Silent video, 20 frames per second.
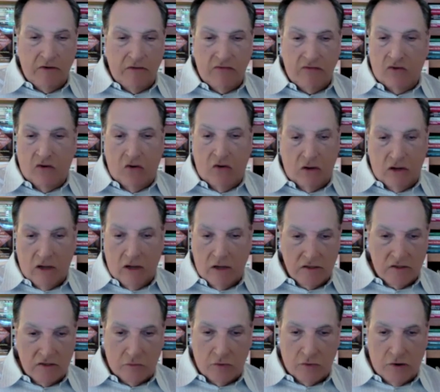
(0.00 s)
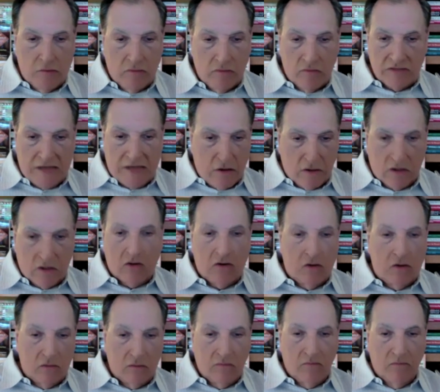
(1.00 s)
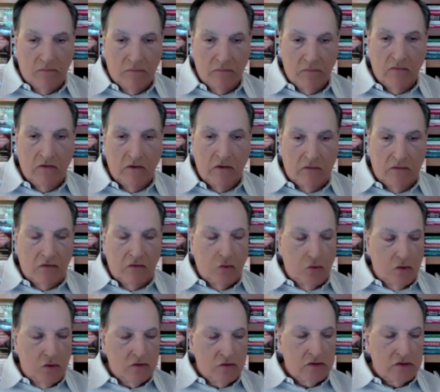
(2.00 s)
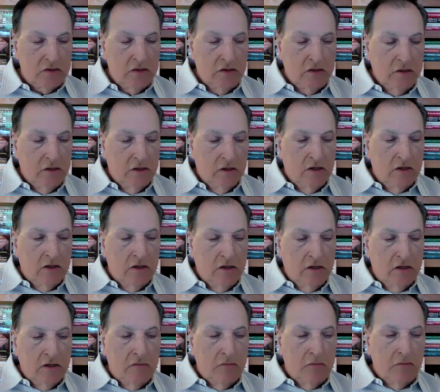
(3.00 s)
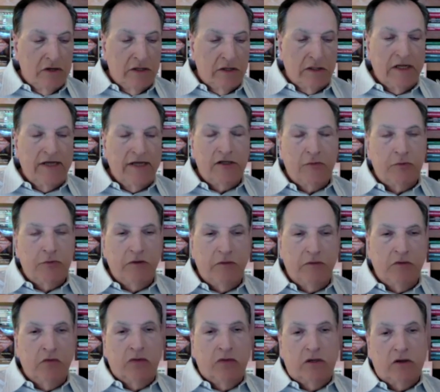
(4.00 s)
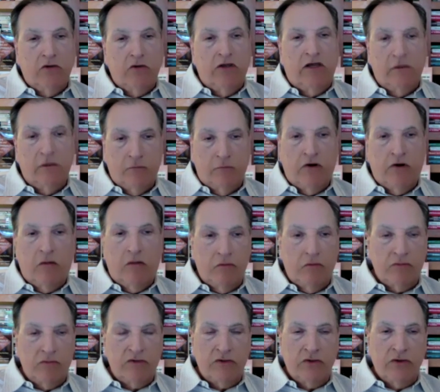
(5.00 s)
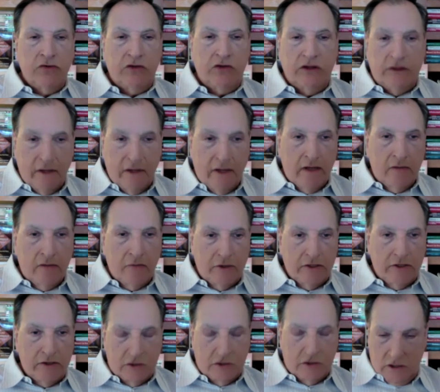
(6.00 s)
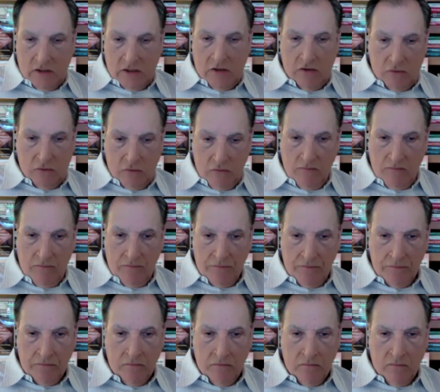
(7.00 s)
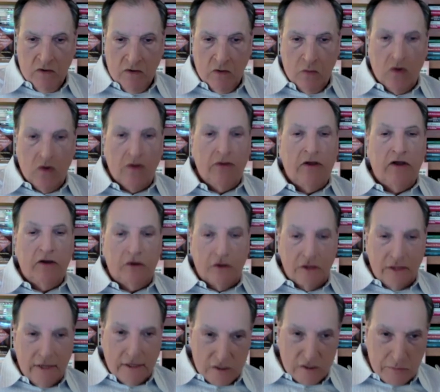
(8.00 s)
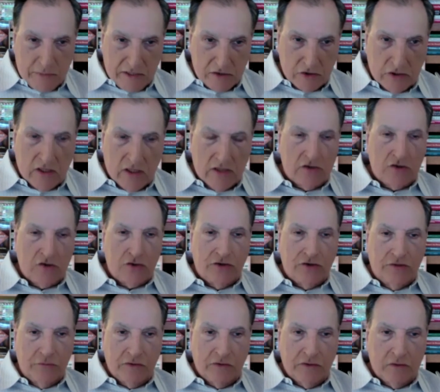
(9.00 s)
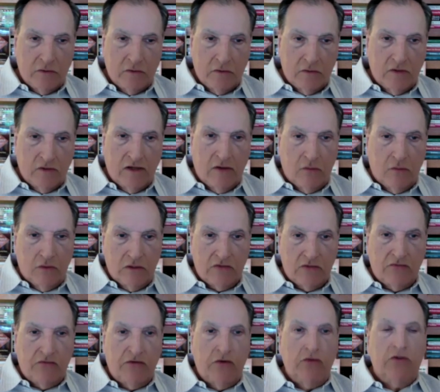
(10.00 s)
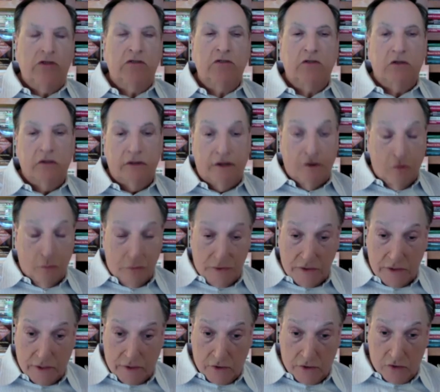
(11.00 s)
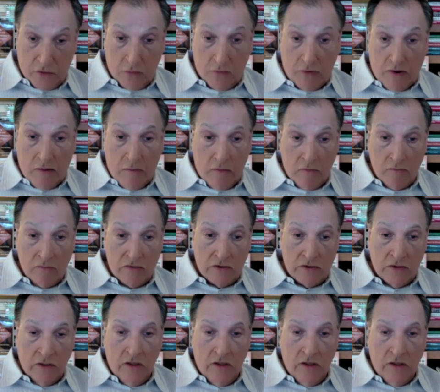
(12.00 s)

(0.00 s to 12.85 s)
for all kinds of problems, alcohol, of course, but at least people with cocaine problems knew that they had a place to go where they could get specialized treatment that was focused on their particular problems,